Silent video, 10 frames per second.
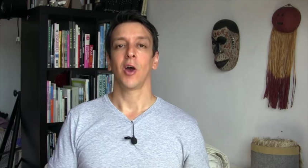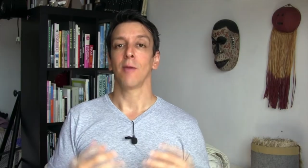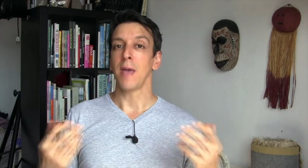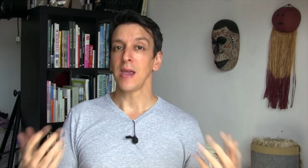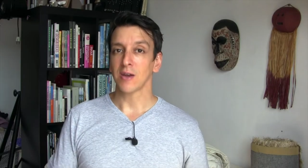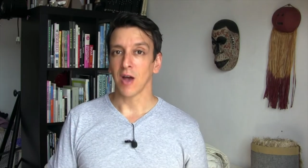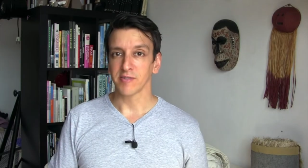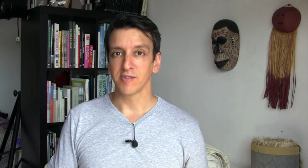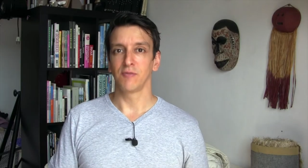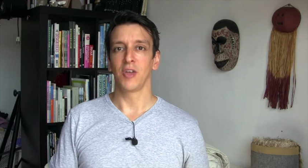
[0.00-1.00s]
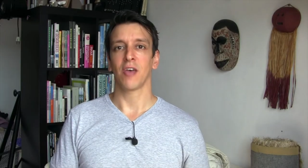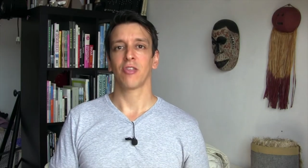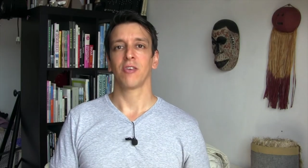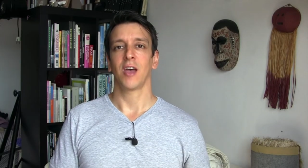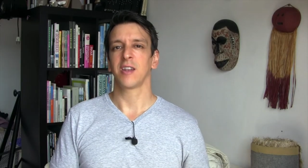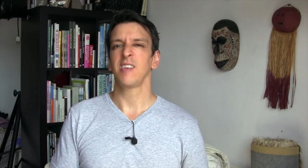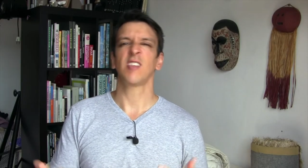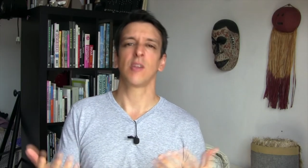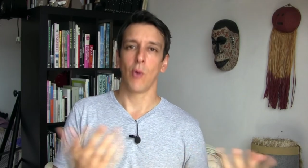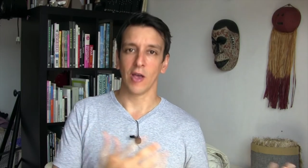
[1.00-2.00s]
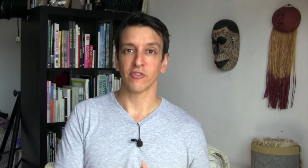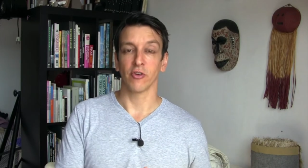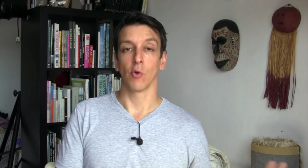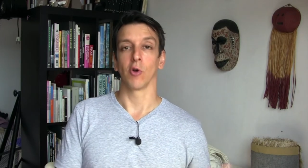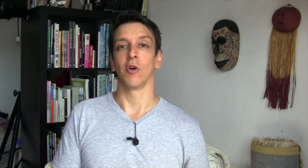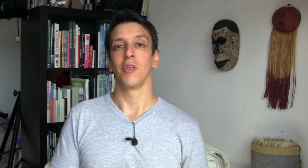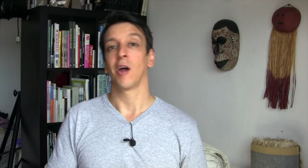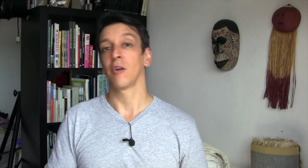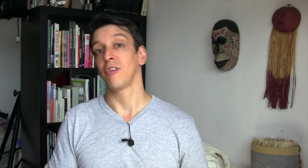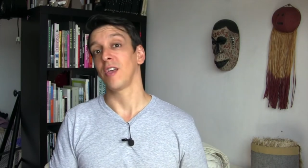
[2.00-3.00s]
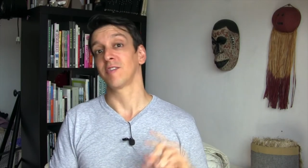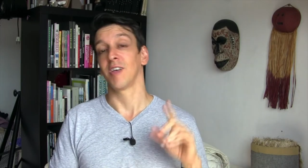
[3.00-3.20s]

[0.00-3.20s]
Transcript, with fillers: Our main causes of death, at least in the Western world, are things